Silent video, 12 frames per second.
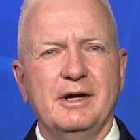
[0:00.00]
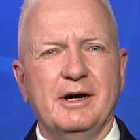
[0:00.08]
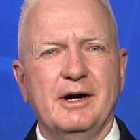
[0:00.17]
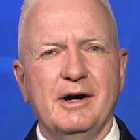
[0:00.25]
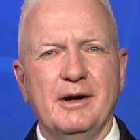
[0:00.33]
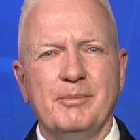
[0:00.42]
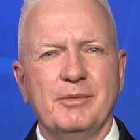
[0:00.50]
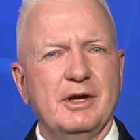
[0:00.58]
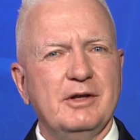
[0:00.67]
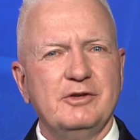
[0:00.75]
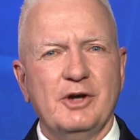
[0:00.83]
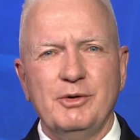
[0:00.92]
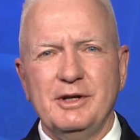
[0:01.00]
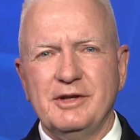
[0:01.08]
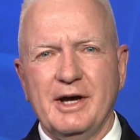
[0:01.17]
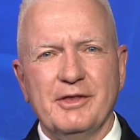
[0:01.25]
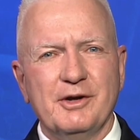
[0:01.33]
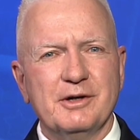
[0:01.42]
Um, Tony
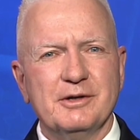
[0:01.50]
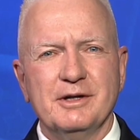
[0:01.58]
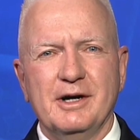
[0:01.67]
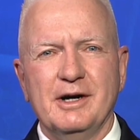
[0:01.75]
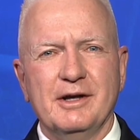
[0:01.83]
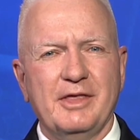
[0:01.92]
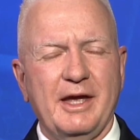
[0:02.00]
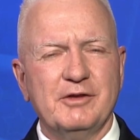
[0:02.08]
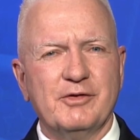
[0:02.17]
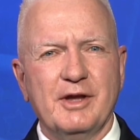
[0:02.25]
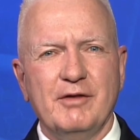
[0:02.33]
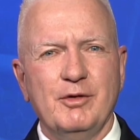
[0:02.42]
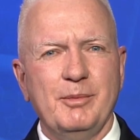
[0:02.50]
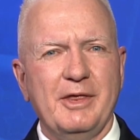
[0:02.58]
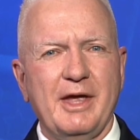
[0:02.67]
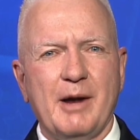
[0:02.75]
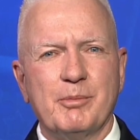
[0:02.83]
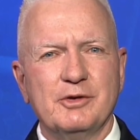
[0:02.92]
Tether, uh, thanks for giving me
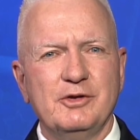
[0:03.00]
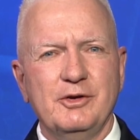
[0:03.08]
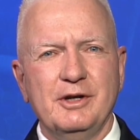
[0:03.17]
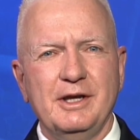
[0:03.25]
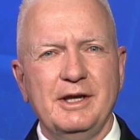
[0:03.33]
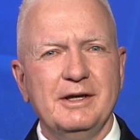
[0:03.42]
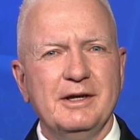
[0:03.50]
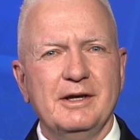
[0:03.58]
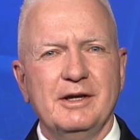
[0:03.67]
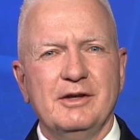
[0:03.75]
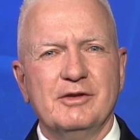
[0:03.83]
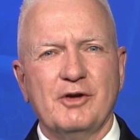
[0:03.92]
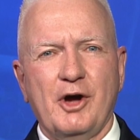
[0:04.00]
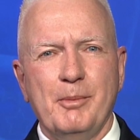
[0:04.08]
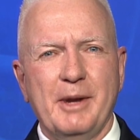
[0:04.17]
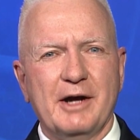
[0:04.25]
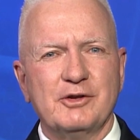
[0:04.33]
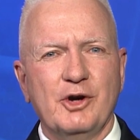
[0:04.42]
the opportunity saw him
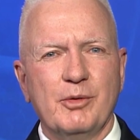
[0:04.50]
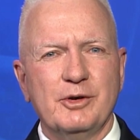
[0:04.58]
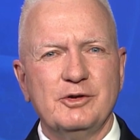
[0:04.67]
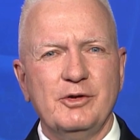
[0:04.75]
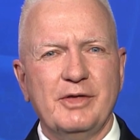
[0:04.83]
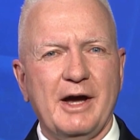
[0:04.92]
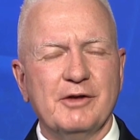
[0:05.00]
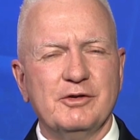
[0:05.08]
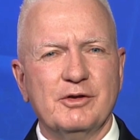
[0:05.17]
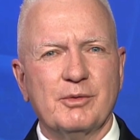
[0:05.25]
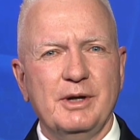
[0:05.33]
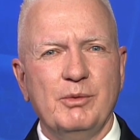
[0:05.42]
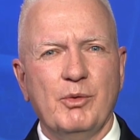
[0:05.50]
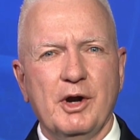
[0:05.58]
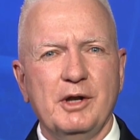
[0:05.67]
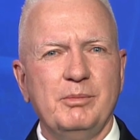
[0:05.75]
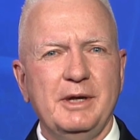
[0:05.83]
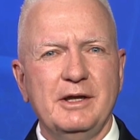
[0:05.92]
in October 2003,
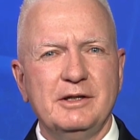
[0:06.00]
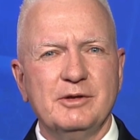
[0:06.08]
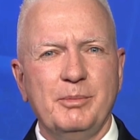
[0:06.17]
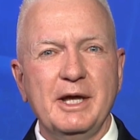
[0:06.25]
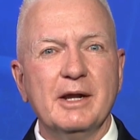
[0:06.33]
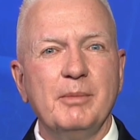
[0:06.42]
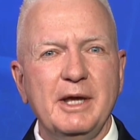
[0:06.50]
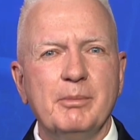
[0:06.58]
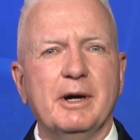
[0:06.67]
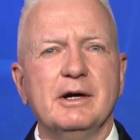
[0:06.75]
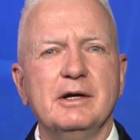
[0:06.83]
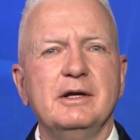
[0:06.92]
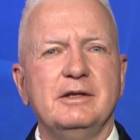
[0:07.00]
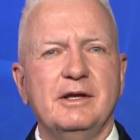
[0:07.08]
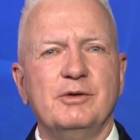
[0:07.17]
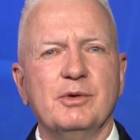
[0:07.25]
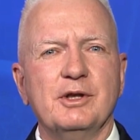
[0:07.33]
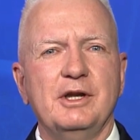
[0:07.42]
wanted me to be an amoeba.
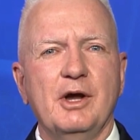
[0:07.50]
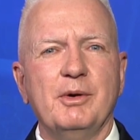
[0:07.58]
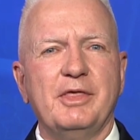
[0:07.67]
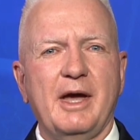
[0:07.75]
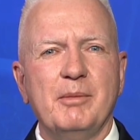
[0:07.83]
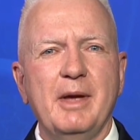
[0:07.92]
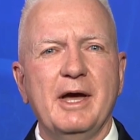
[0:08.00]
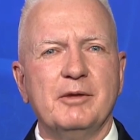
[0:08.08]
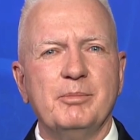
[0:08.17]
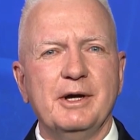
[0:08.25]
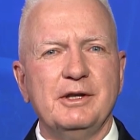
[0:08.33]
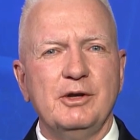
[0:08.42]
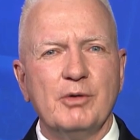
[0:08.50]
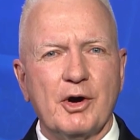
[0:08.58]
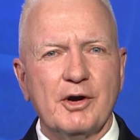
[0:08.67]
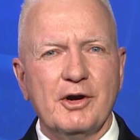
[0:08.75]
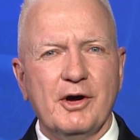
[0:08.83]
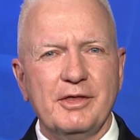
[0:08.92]
Didn't really know what that meant, but you
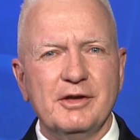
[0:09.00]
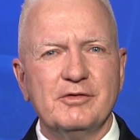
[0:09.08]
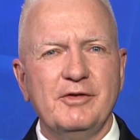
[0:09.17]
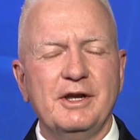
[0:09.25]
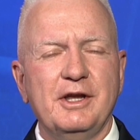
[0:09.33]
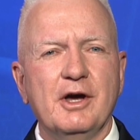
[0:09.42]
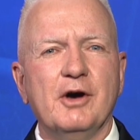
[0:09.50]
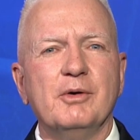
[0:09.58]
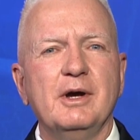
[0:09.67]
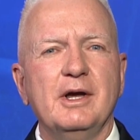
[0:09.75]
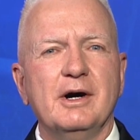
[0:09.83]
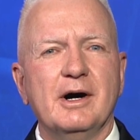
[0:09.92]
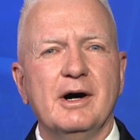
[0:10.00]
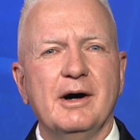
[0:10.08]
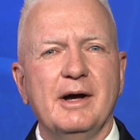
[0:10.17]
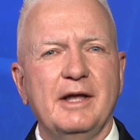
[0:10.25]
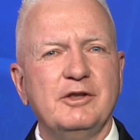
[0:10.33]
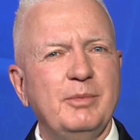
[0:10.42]
heard it on this video,
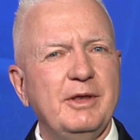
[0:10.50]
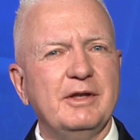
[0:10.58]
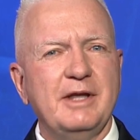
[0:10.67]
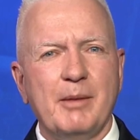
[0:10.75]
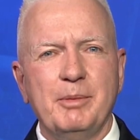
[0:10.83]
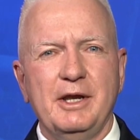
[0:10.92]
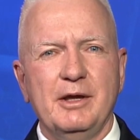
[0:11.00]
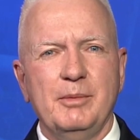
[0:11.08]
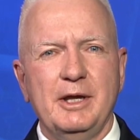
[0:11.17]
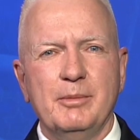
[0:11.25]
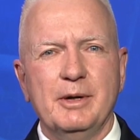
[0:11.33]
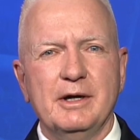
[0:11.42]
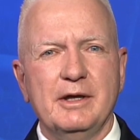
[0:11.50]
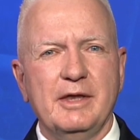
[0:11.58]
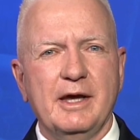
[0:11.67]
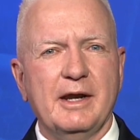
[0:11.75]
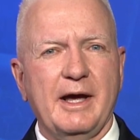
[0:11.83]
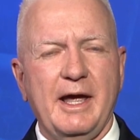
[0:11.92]
uh, and to be the deputy amoeba, and
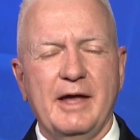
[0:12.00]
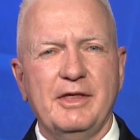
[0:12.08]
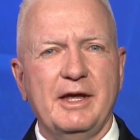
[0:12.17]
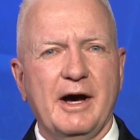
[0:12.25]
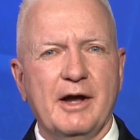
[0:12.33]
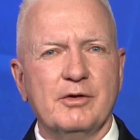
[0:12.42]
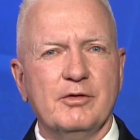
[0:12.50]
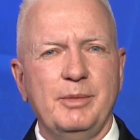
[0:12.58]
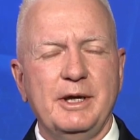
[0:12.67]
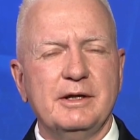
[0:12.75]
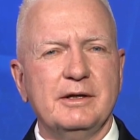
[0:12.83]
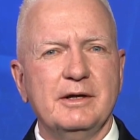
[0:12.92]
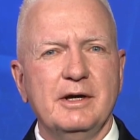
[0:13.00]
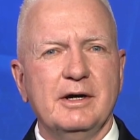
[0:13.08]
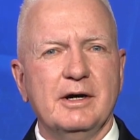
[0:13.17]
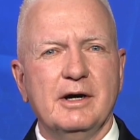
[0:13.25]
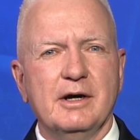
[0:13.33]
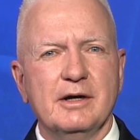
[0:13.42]
then I had the honor of being
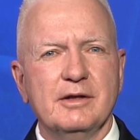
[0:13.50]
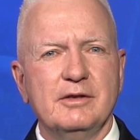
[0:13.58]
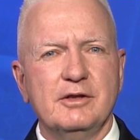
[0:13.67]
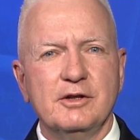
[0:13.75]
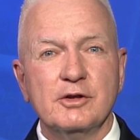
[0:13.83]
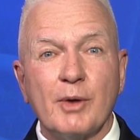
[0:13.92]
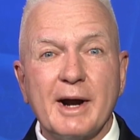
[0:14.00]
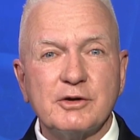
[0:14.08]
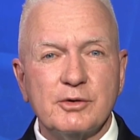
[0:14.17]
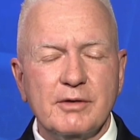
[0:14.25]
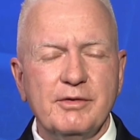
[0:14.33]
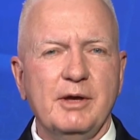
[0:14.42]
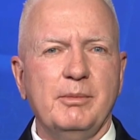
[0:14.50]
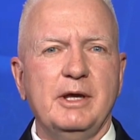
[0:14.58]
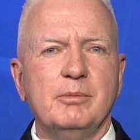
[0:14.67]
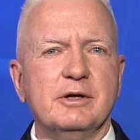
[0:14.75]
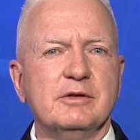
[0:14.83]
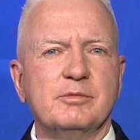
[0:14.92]
uh, the director of the
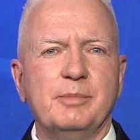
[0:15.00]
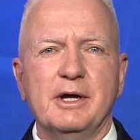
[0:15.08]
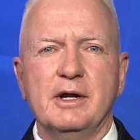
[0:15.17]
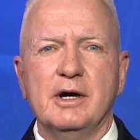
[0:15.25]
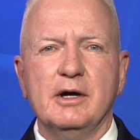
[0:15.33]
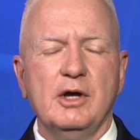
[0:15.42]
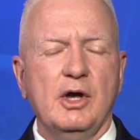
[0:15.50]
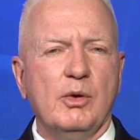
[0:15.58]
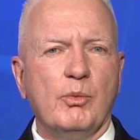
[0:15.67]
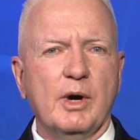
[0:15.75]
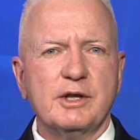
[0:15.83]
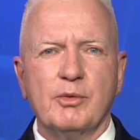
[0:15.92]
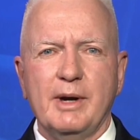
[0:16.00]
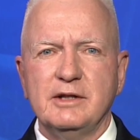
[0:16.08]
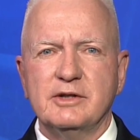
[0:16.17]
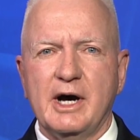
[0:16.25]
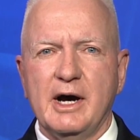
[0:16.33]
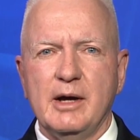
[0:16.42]
amoebas. But uh, what great
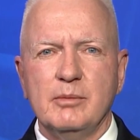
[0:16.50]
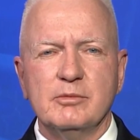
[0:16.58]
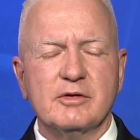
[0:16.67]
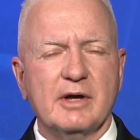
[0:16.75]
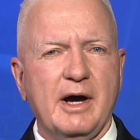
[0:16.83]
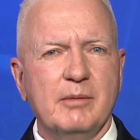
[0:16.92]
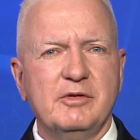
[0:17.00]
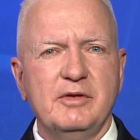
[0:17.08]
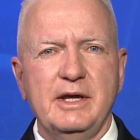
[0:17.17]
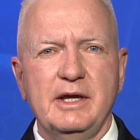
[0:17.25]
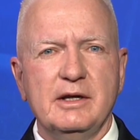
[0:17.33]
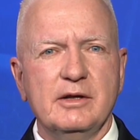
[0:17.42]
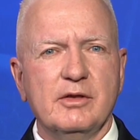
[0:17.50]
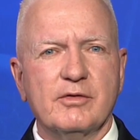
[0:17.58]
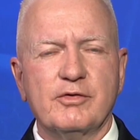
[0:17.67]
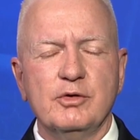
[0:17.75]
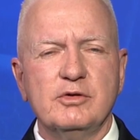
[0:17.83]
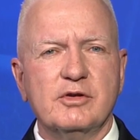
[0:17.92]
times. I'm seeing the
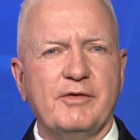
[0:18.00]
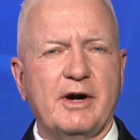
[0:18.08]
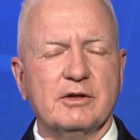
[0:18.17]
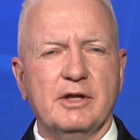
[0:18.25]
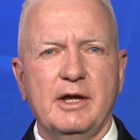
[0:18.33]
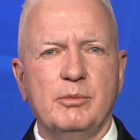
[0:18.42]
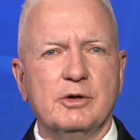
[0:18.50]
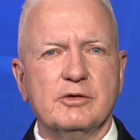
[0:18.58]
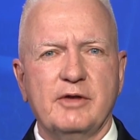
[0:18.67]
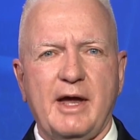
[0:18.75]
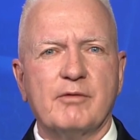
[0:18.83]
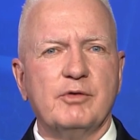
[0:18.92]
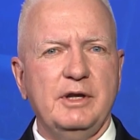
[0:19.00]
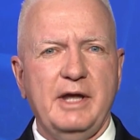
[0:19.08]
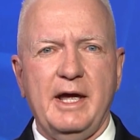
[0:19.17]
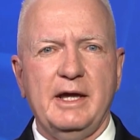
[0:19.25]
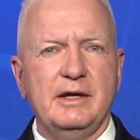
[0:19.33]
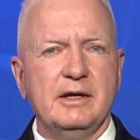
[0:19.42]
fruits of our labors every
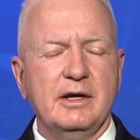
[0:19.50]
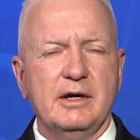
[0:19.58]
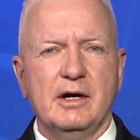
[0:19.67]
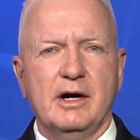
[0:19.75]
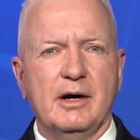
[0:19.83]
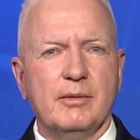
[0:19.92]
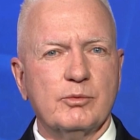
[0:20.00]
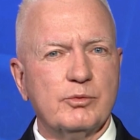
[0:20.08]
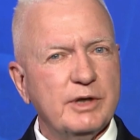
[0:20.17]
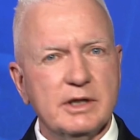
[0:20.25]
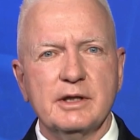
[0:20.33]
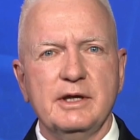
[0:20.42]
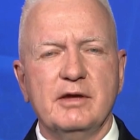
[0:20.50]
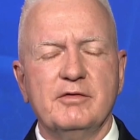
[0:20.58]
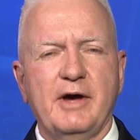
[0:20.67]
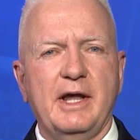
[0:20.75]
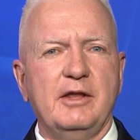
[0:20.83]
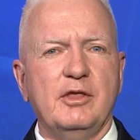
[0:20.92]
day, um, really, in
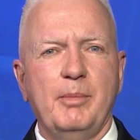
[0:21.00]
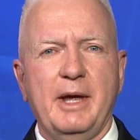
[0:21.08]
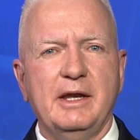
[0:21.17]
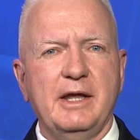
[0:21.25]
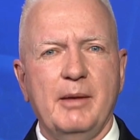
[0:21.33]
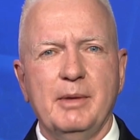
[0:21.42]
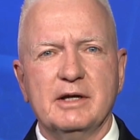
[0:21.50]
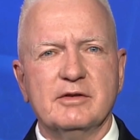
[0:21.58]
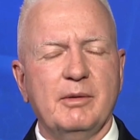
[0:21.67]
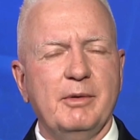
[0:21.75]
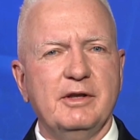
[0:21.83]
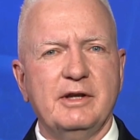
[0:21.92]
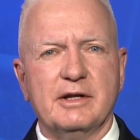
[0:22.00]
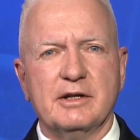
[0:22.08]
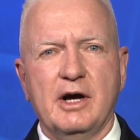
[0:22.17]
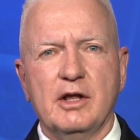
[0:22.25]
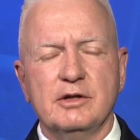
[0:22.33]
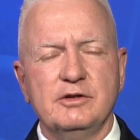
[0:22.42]
fighting the pandemic. Some of the
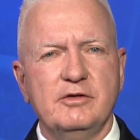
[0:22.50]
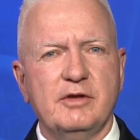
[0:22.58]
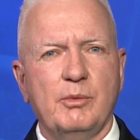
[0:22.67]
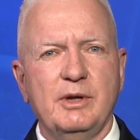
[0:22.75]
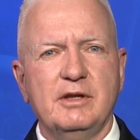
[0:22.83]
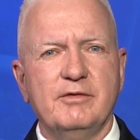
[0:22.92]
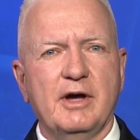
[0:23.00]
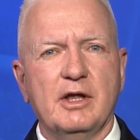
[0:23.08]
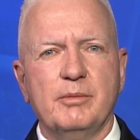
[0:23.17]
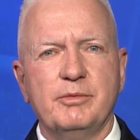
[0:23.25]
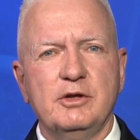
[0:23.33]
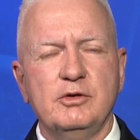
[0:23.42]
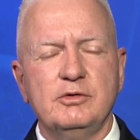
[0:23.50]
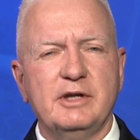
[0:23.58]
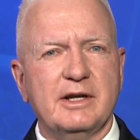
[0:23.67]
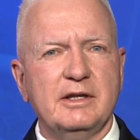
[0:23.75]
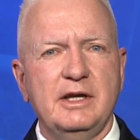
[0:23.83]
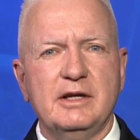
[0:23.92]
technologies that we developed, the new
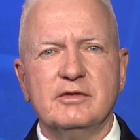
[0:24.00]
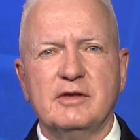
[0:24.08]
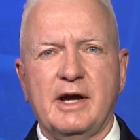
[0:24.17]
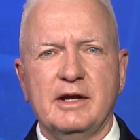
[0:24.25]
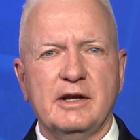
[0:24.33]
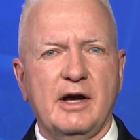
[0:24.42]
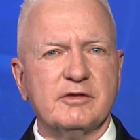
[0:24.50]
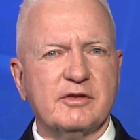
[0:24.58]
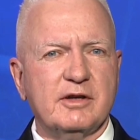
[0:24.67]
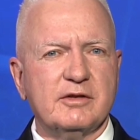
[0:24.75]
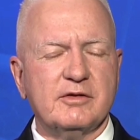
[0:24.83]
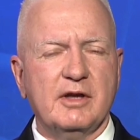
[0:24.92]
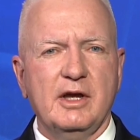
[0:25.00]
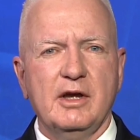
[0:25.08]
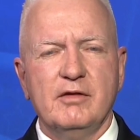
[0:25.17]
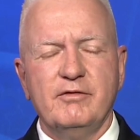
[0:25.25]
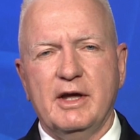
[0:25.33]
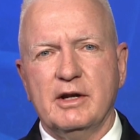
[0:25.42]
techniques, diagnostics,
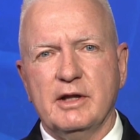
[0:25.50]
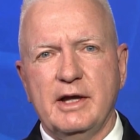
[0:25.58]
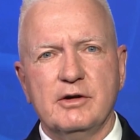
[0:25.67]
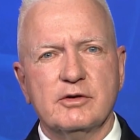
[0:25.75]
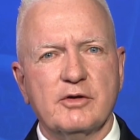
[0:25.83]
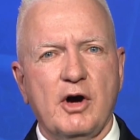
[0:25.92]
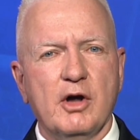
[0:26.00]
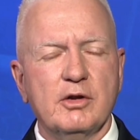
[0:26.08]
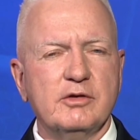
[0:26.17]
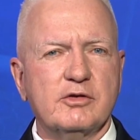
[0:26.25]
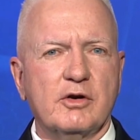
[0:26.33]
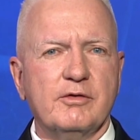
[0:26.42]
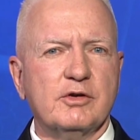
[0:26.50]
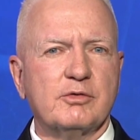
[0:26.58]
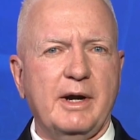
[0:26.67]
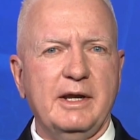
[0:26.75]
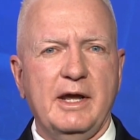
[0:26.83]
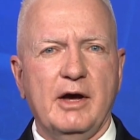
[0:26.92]
ventilators, all in service
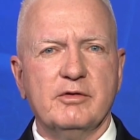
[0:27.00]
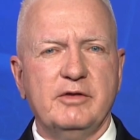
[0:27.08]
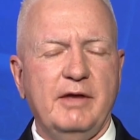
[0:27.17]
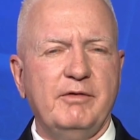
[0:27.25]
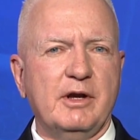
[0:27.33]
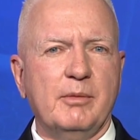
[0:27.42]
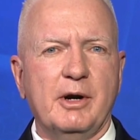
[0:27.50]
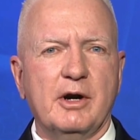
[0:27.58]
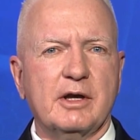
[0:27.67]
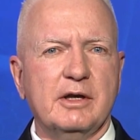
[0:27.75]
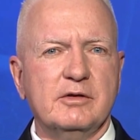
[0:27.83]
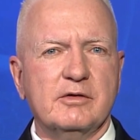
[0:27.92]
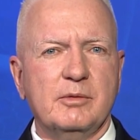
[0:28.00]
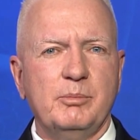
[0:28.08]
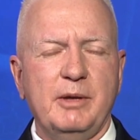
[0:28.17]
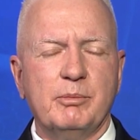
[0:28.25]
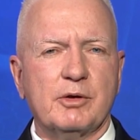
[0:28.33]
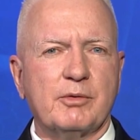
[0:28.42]
right now, saving Americans and
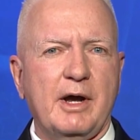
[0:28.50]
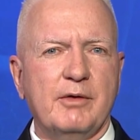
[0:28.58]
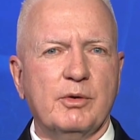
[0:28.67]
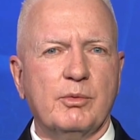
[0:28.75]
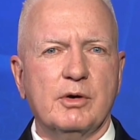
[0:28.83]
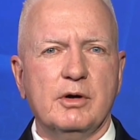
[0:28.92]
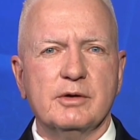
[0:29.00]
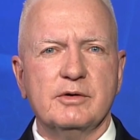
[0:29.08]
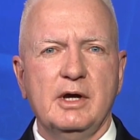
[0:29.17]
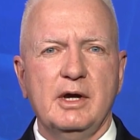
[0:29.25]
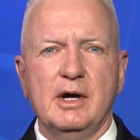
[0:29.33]
people around the world.